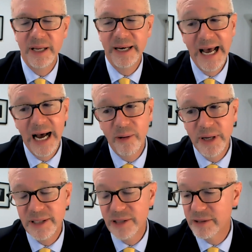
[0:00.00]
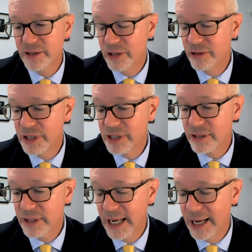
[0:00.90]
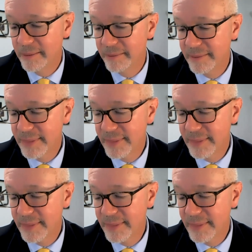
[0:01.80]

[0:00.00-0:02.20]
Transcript: Now it's, you just dial